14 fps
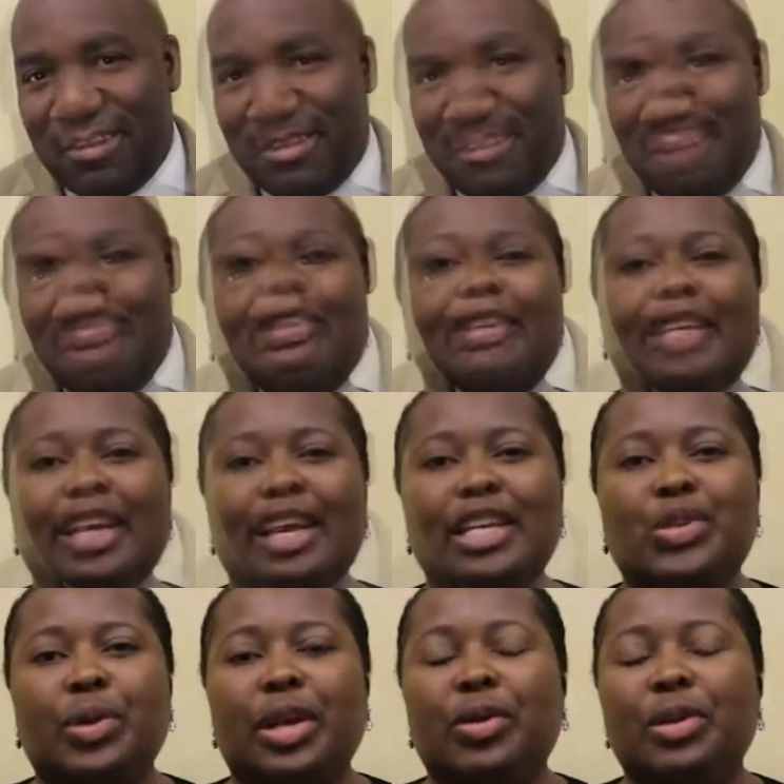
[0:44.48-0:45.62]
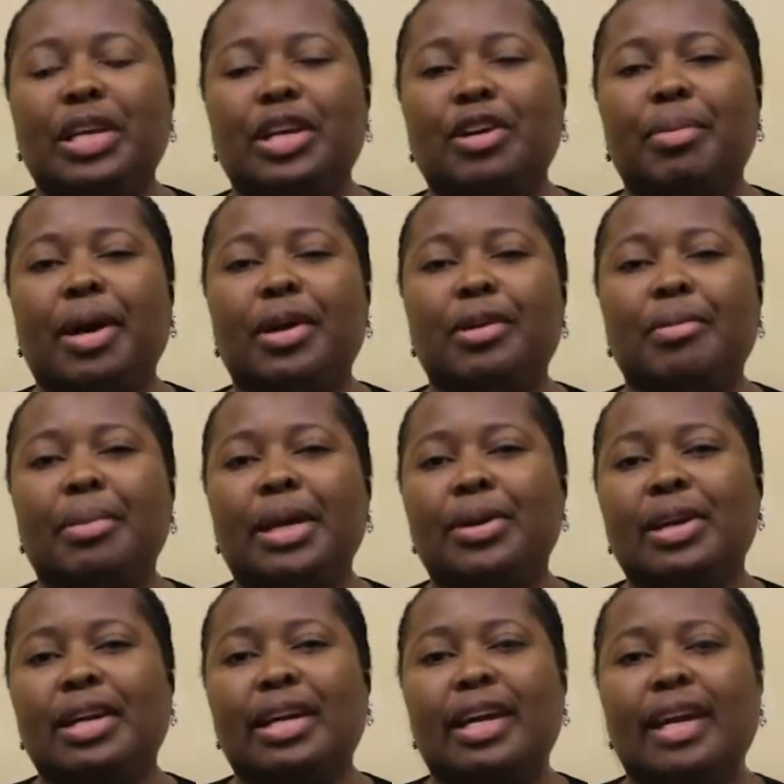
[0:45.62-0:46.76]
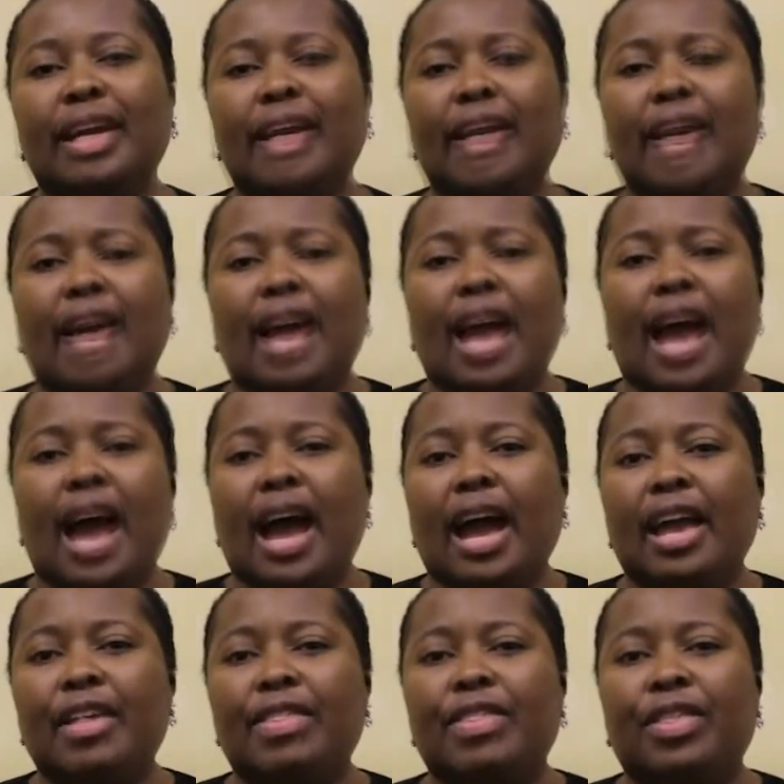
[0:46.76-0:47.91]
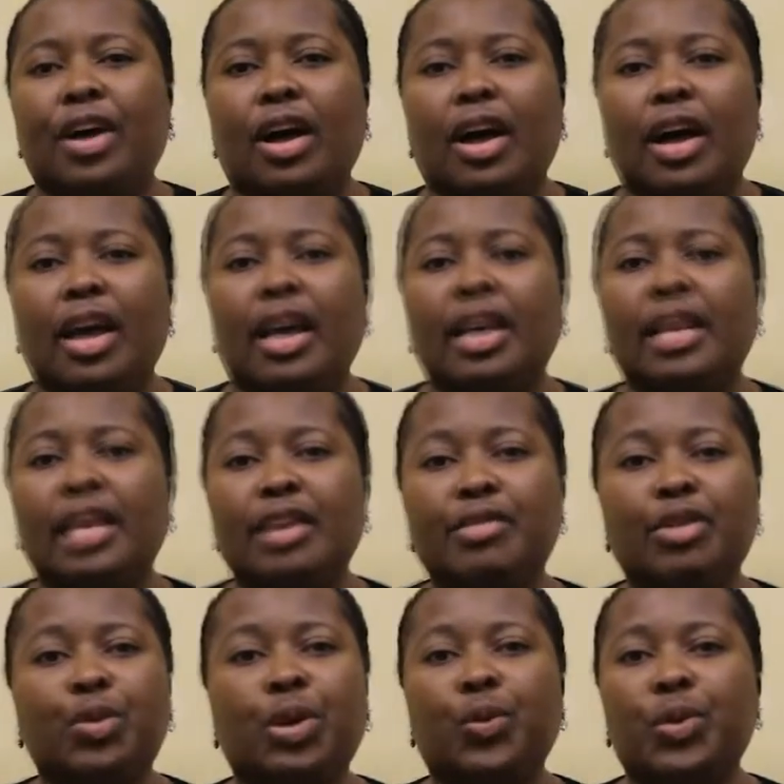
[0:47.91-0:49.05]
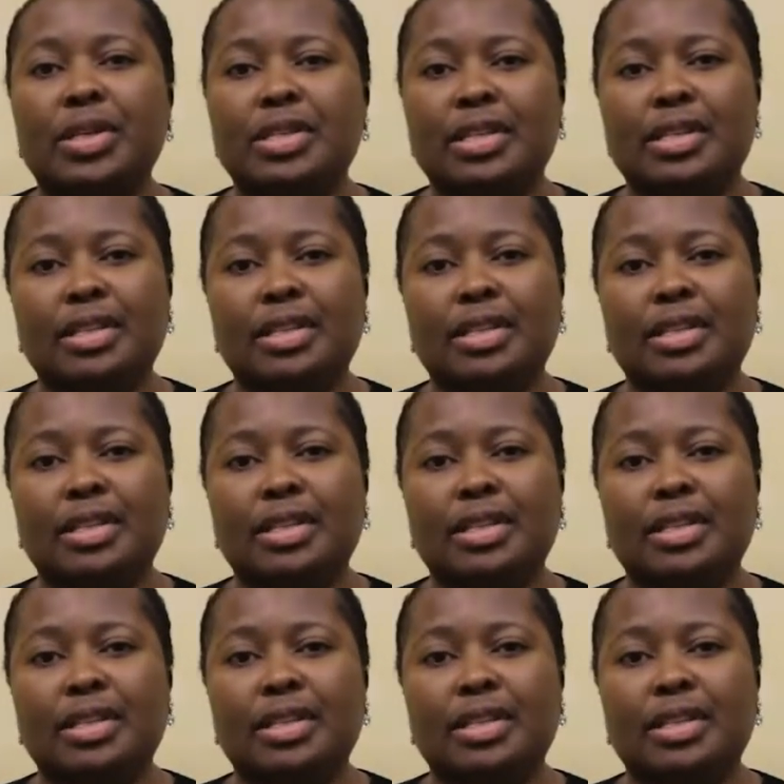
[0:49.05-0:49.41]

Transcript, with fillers: Back in the days when I would hear about America, I thought everyone was a